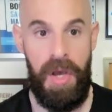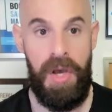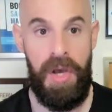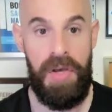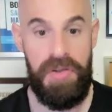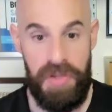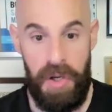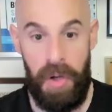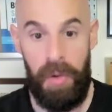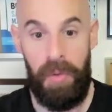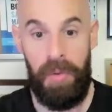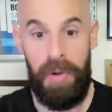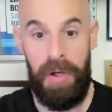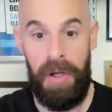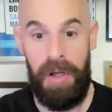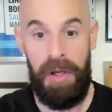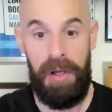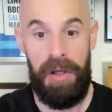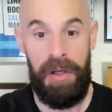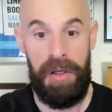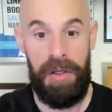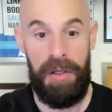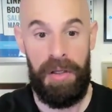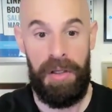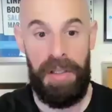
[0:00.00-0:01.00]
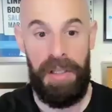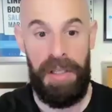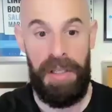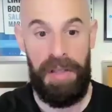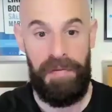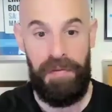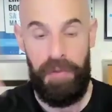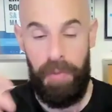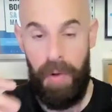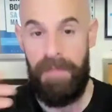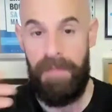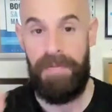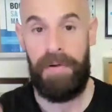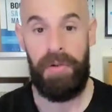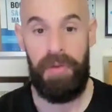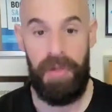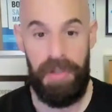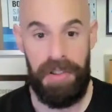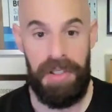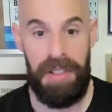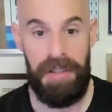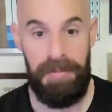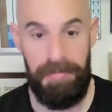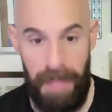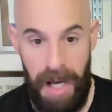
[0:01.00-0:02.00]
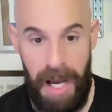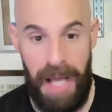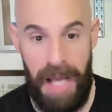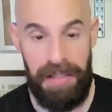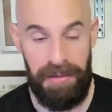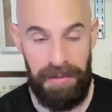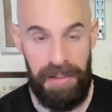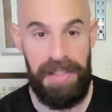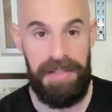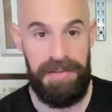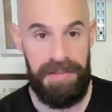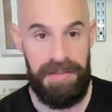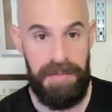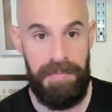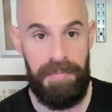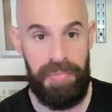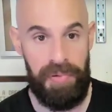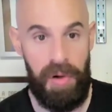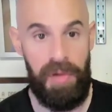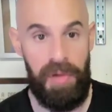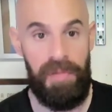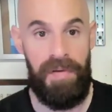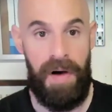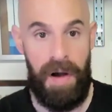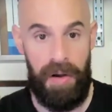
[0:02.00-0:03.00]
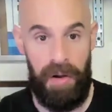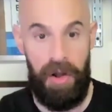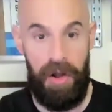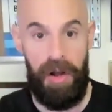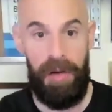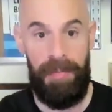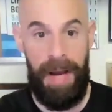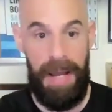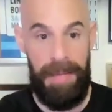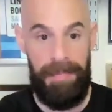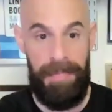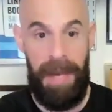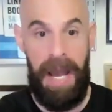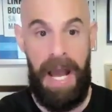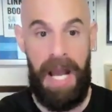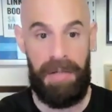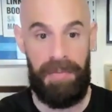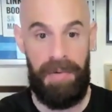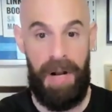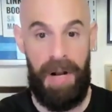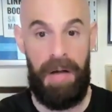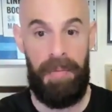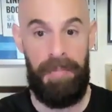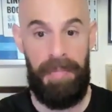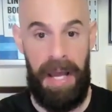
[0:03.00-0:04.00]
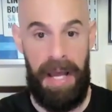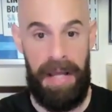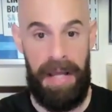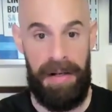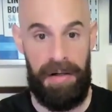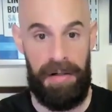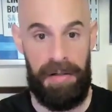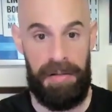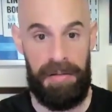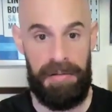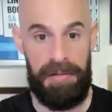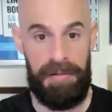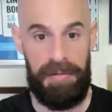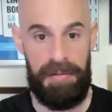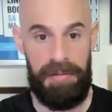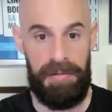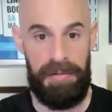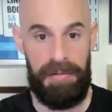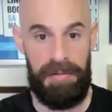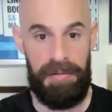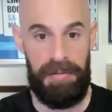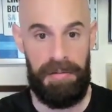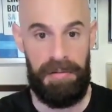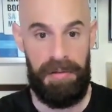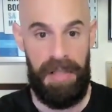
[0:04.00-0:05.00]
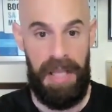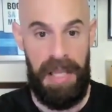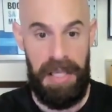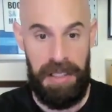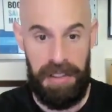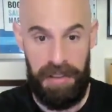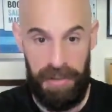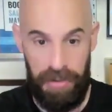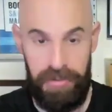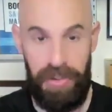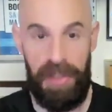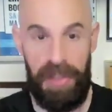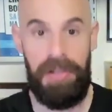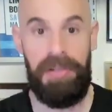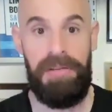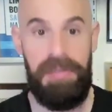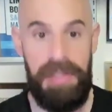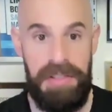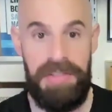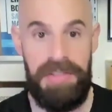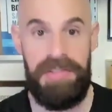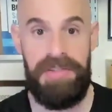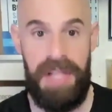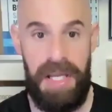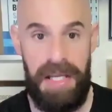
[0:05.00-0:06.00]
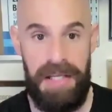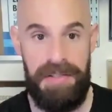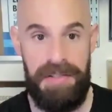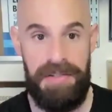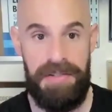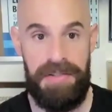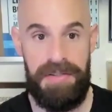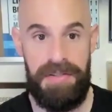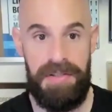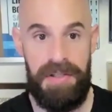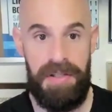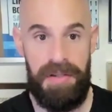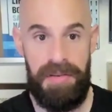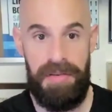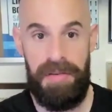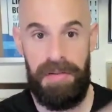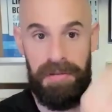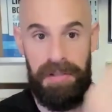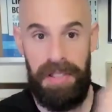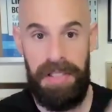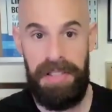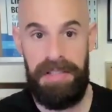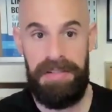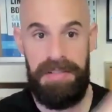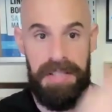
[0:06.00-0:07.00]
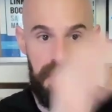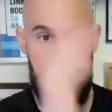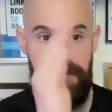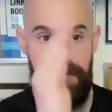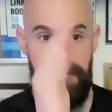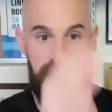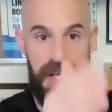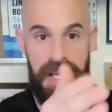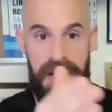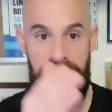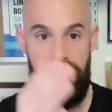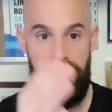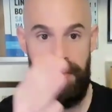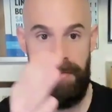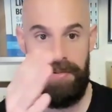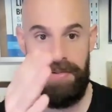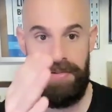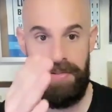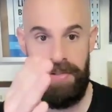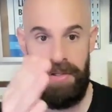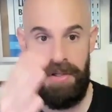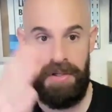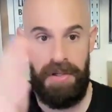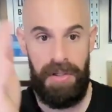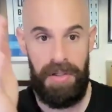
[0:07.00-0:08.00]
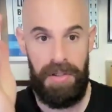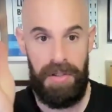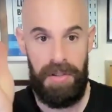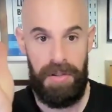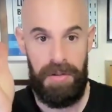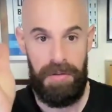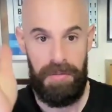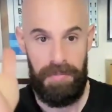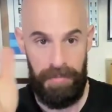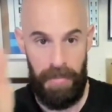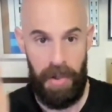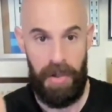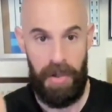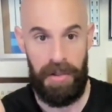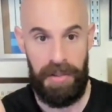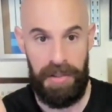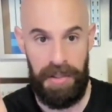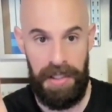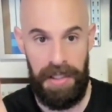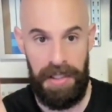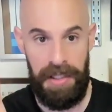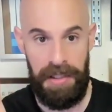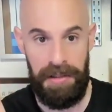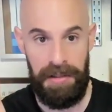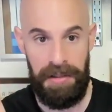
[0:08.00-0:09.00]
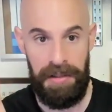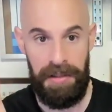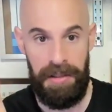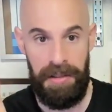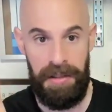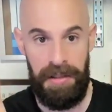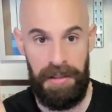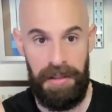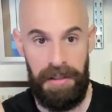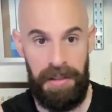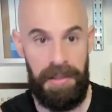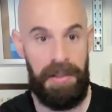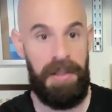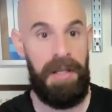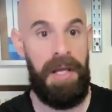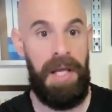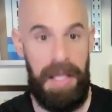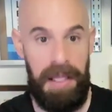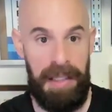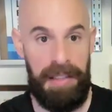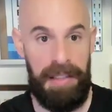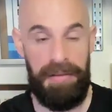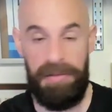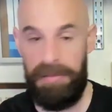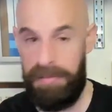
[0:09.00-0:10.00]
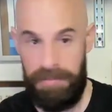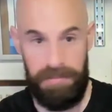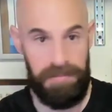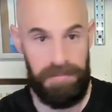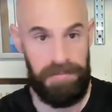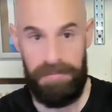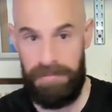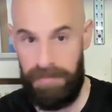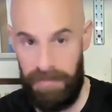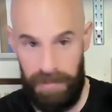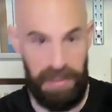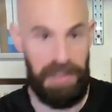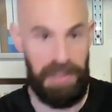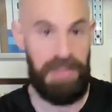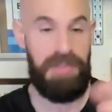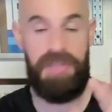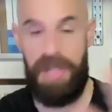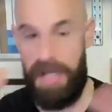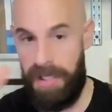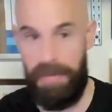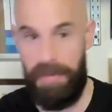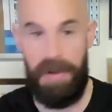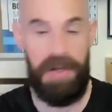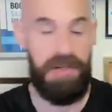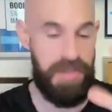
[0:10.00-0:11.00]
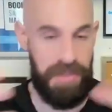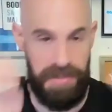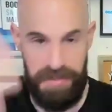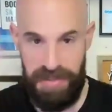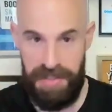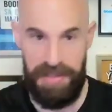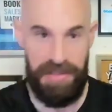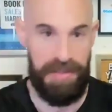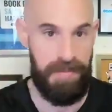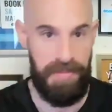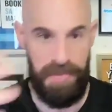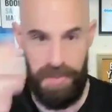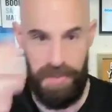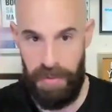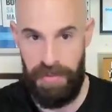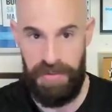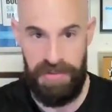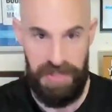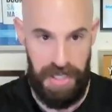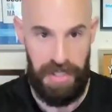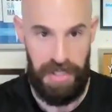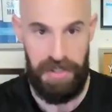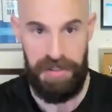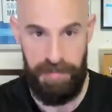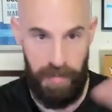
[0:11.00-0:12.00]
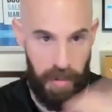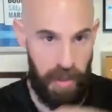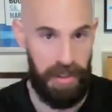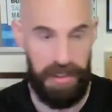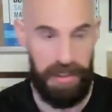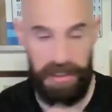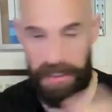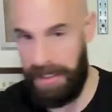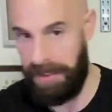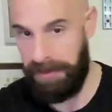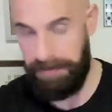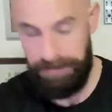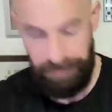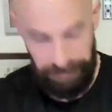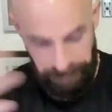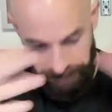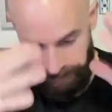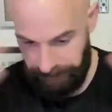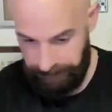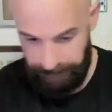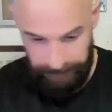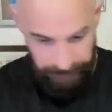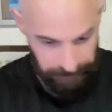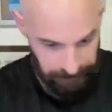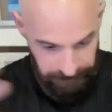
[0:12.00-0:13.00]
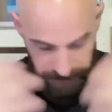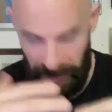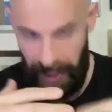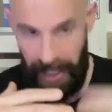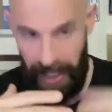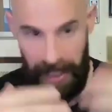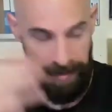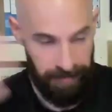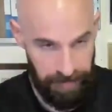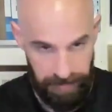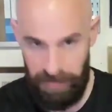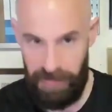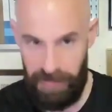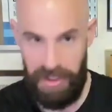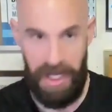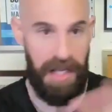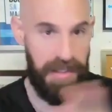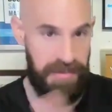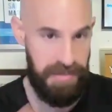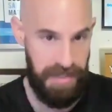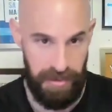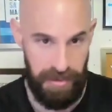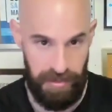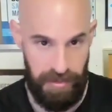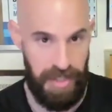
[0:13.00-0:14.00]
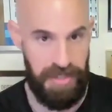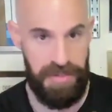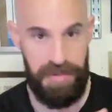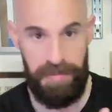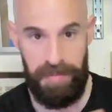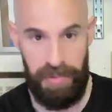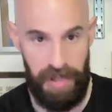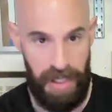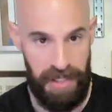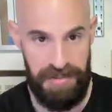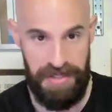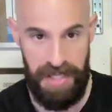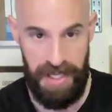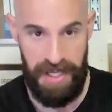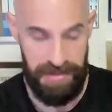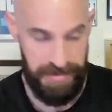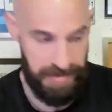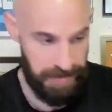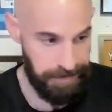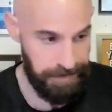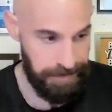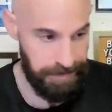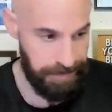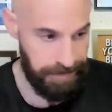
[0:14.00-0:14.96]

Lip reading: So if you ever look at my LinkedIn profile on my background banner, it clearly states the LinkedIn sales, marketing, and lead generation system, sales, marketing, and content creation process